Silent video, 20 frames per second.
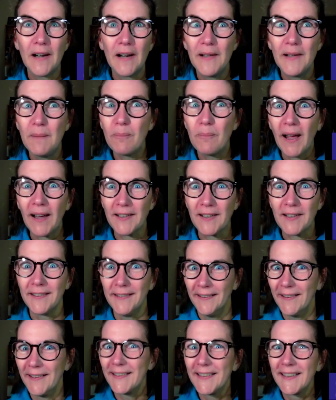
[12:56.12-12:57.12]
very
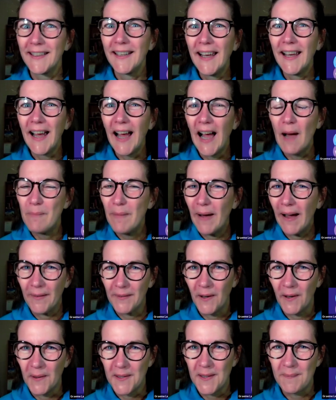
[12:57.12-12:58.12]
passionate
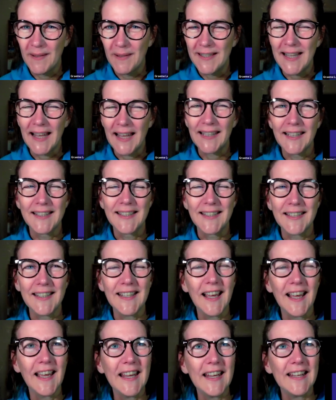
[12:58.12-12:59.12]
about
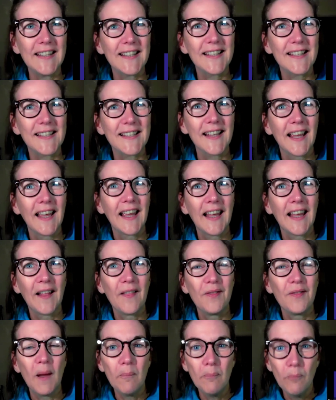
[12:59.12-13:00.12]
hospitality. It's
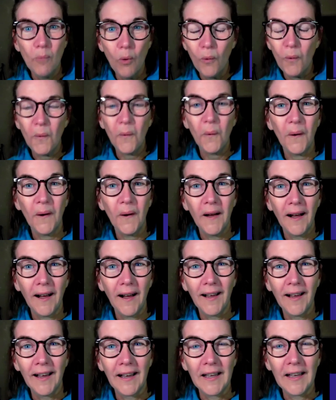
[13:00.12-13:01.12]
the
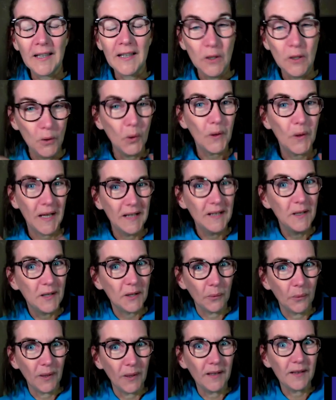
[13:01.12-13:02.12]
more you look
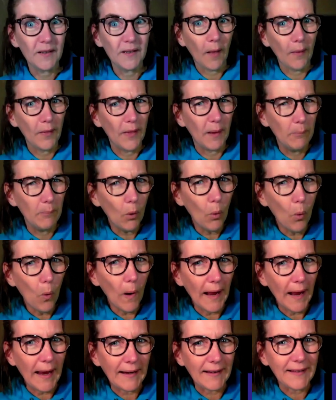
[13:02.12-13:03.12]
into it, the
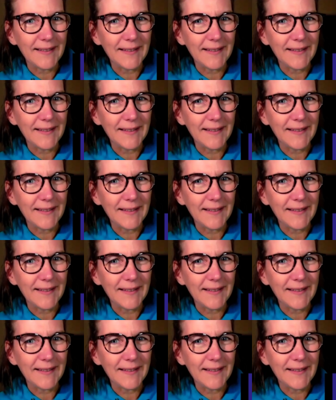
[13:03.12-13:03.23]
more